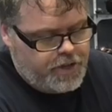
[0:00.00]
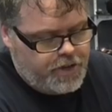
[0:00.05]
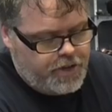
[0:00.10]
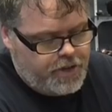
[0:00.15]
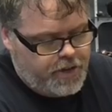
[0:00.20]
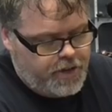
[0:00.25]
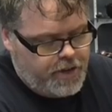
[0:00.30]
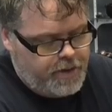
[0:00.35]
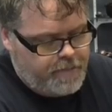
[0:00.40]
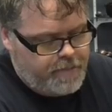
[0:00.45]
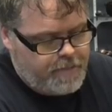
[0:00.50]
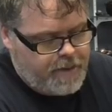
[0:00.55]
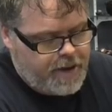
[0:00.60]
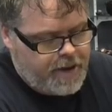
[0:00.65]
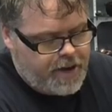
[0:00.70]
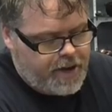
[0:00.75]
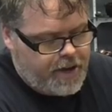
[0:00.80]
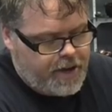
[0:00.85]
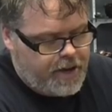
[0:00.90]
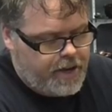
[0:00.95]
And then we can
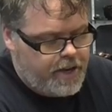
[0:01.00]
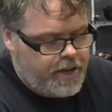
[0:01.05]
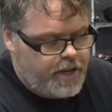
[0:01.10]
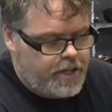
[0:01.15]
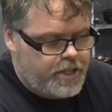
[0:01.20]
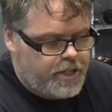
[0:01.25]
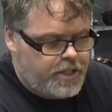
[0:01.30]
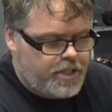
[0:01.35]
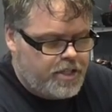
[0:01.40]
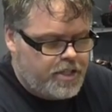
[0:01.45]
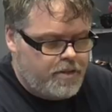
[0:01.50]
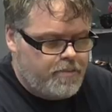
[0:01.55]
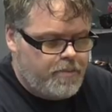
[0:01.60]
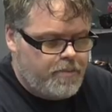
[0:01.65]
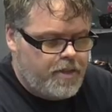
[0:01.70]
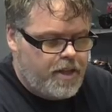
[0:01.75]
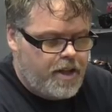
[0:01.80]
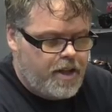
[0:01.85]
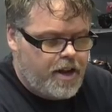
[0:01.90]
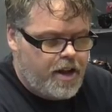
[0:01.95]
start uh,
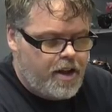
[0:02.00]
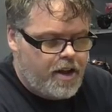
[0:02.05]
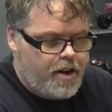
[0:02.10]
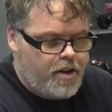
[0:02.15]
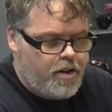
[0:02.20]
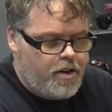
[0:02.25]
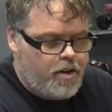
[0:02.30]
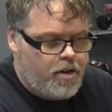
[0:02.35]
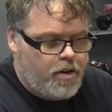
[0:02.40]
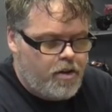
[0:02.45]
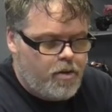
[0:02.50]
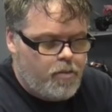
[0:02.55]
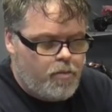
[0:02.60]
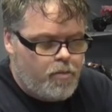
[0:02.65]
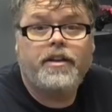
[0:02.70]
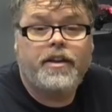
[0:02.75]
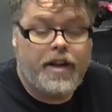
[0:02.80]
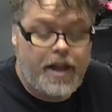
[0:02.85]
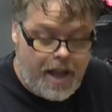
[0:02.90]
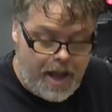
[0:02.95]
assembling what we can
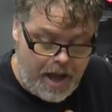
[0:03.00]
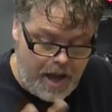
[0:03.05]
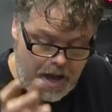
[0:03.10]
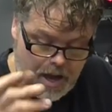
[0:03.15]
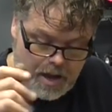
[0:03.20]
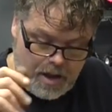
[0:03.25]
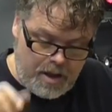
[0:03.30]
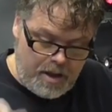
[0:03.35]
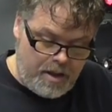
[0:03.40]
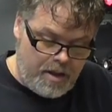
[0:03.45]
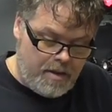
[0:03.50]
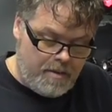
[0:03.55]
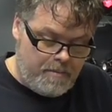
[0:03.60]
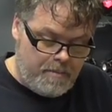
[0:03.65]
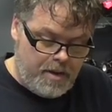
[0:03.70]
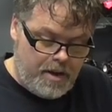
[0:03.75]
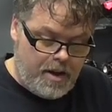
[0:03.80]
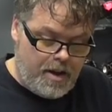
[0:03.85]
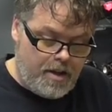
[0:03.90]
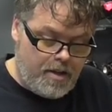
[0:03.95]
today.
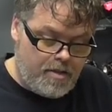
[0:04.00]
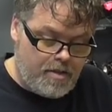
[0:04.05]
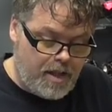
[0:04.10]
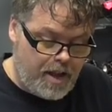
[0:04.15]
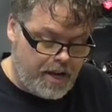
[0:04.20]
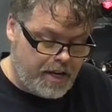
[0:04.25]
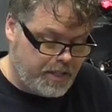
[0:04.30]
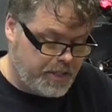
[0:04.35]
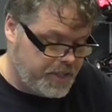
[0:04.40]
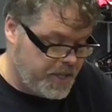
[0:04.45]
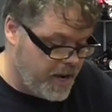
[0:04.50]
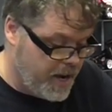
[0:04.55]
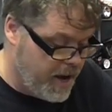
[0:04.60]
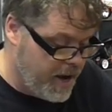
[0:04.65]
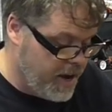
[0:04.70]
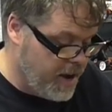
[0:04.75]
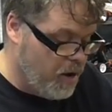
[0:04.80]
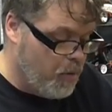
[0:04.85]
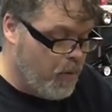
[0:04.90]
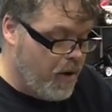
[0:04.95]
Because, like I said,
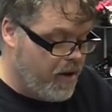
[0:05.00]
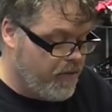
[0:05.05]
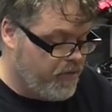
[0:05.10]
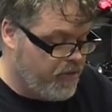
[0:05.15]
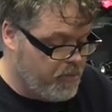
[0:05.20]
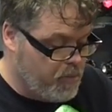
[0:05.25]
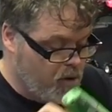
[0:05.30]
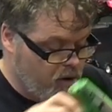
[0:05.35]
I gotta wait for